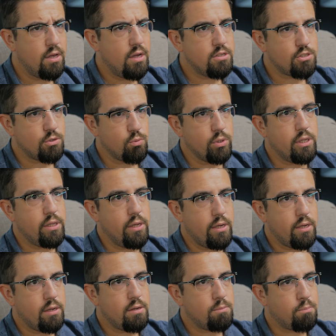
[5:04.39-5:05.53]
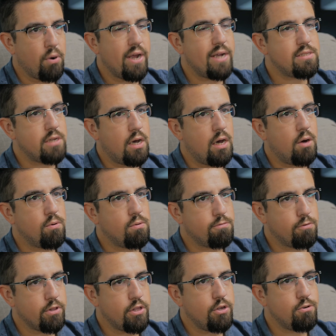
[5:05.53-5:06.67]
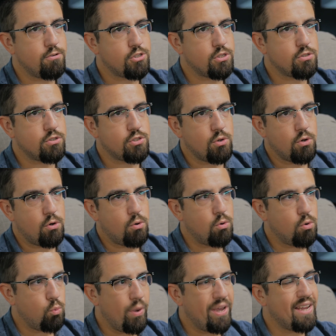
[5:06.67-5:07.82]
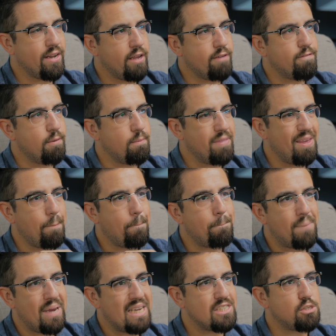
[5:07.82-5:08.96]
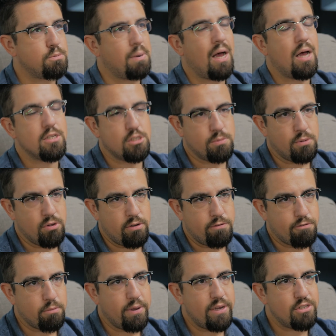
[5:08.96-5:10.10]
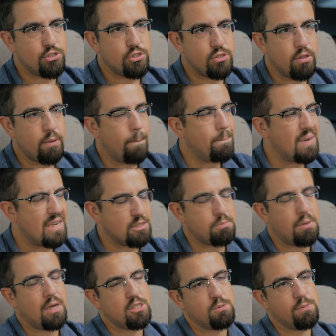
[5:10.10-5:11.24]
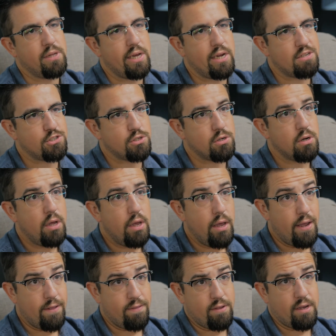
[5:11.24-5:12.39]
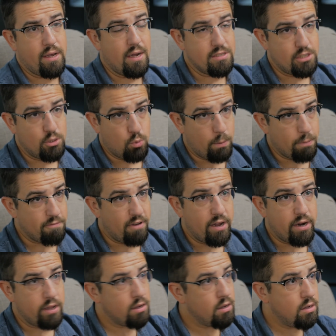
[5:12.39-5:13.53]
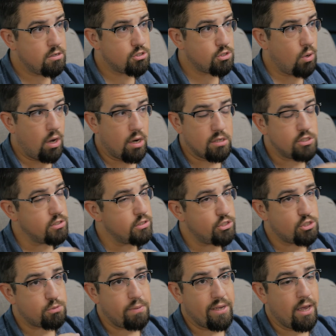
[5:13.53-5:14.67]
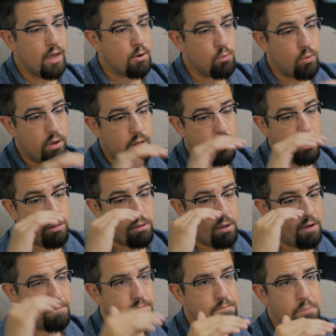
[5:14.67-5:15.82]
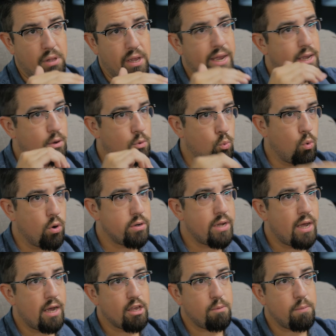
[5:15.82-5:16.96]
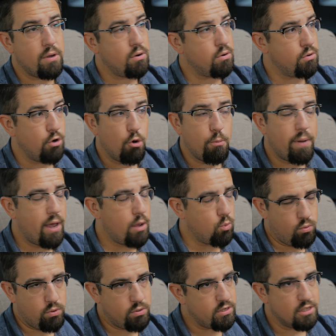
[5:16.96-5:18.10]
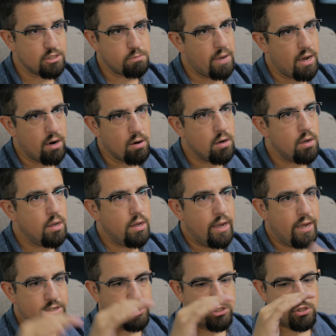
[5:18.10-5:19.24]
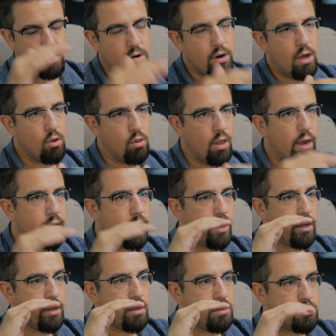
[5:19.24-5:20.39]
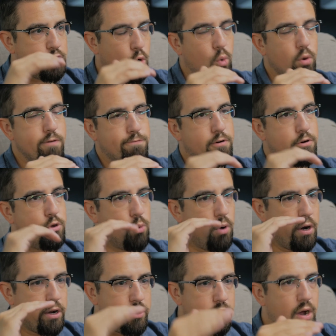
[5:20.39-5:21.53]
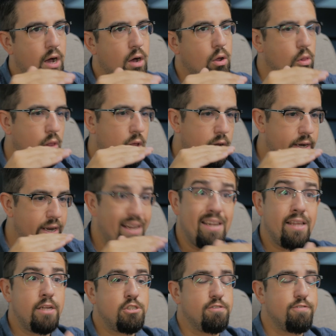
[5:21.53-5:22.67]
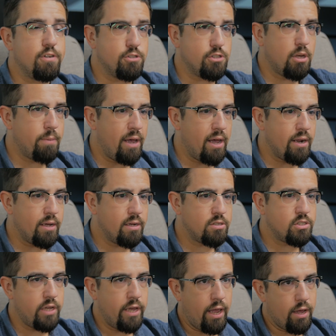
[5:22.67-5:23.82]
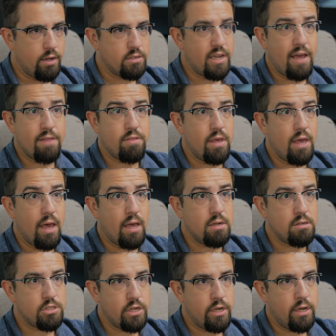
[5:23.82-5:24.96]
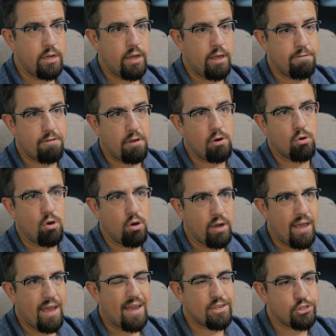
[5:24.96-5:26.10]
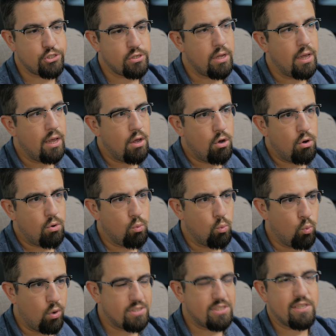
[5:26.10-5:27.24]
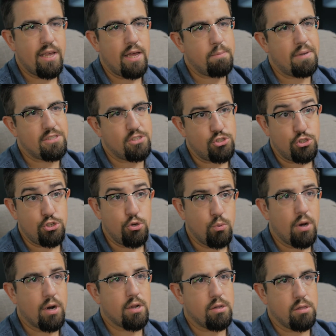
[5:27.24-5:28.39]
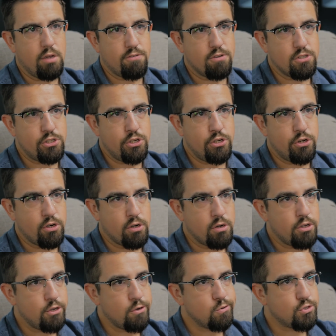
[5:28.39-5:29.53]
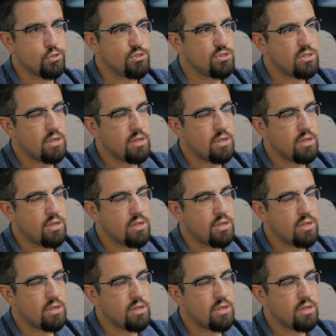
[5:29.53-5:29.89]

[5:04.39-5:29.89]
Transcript: to really break down for the user so we can give them the best possible information, the best possible answer in the content we're providing. So honestly, just begin with a blank Word document, notepad, doesn't matter, and just start outlining core info you want in your outline, in each of your subheadings, and at the end, in a final call to action, what's the end message you want to deliver to your users